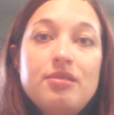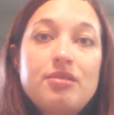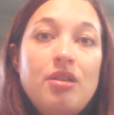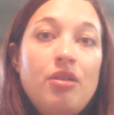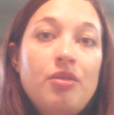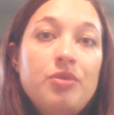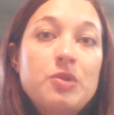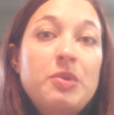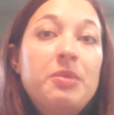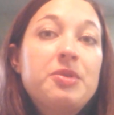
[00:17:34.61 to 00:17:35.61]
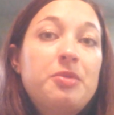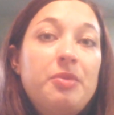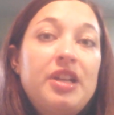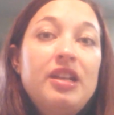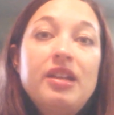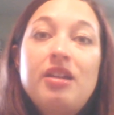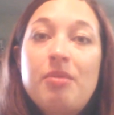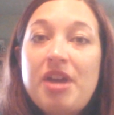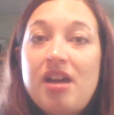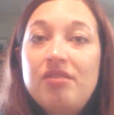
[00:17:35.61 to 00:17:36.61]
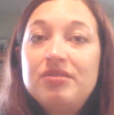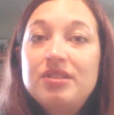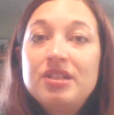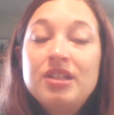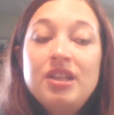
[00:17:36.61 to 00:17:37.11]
So those babies were ready to come out.